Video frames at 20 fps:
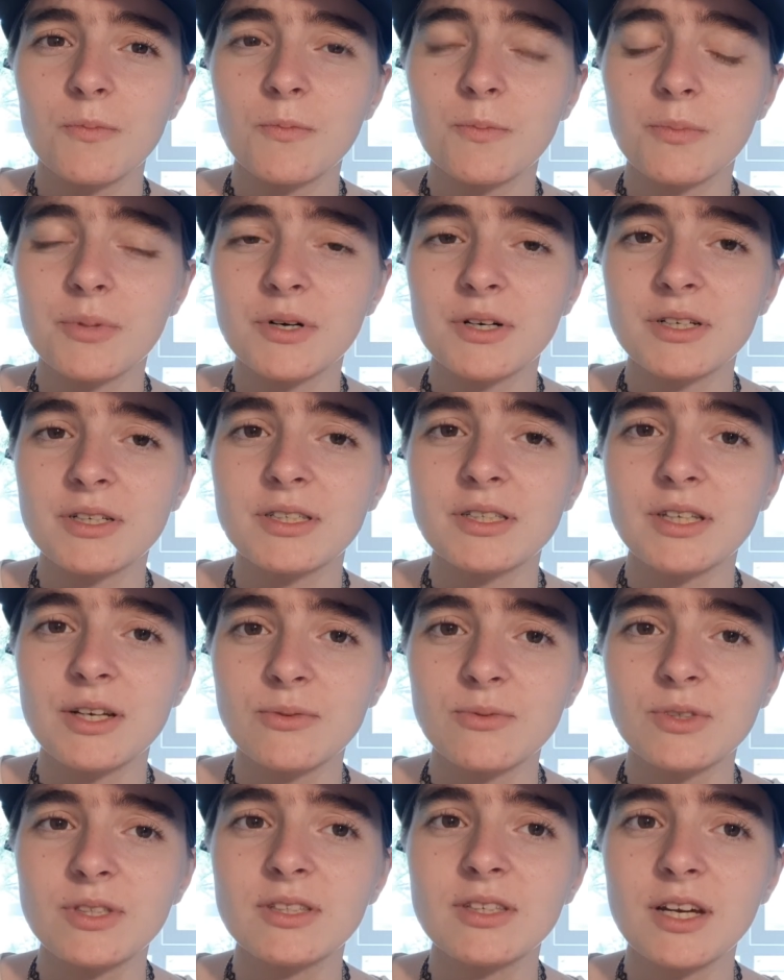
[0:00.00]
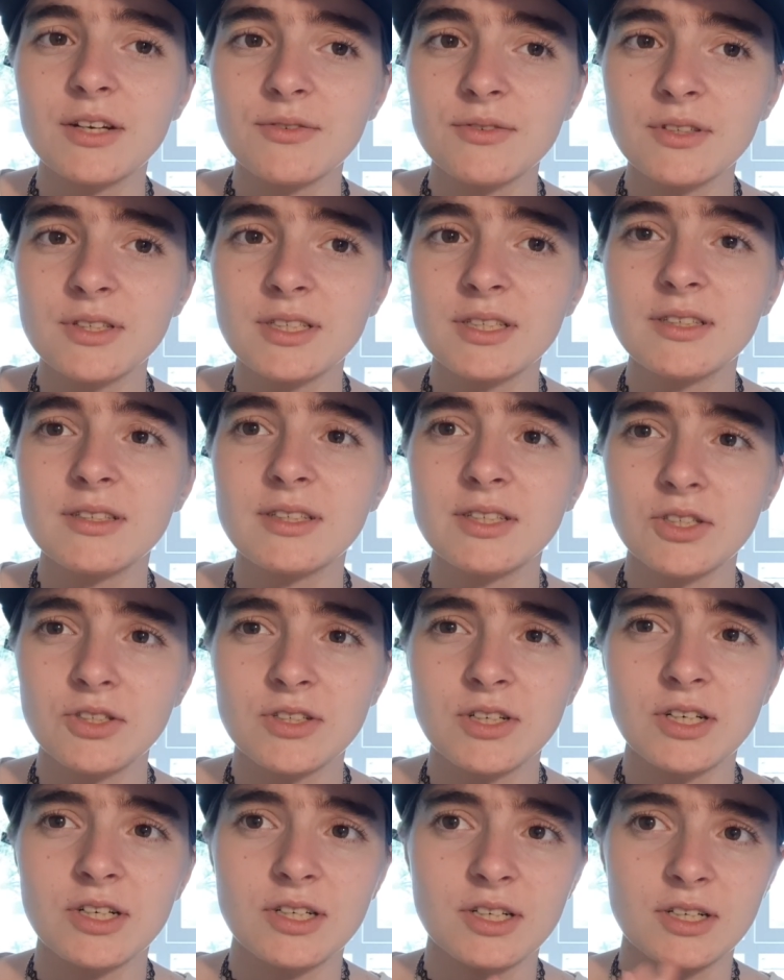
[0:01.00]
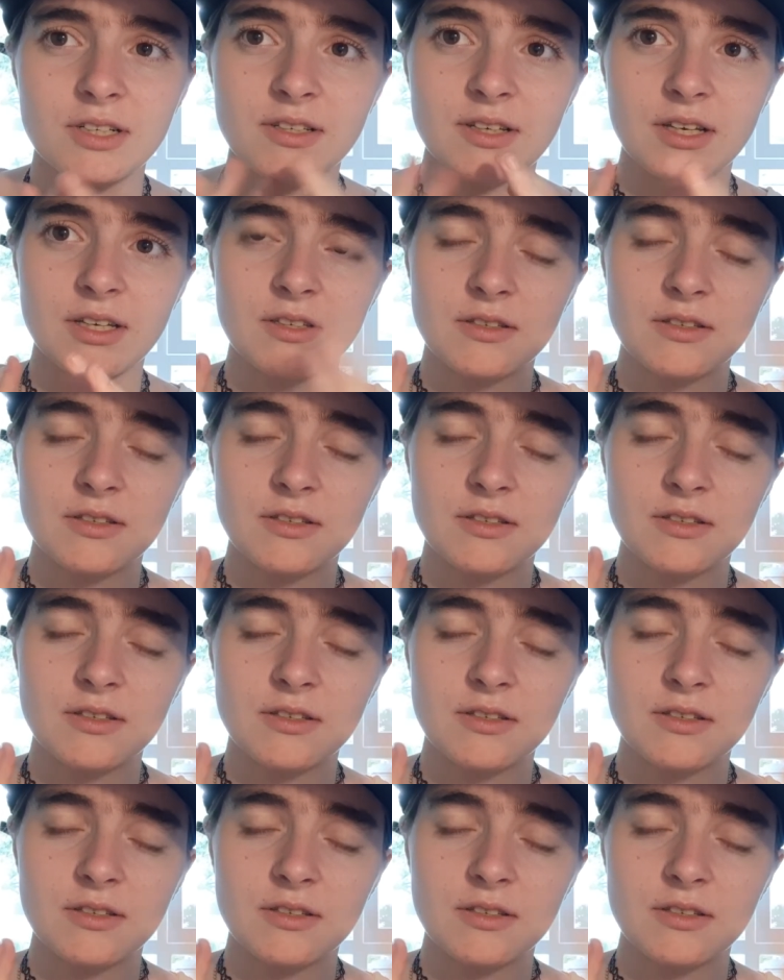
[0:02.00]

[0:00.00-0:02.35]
but yeah, we definitely see each other as like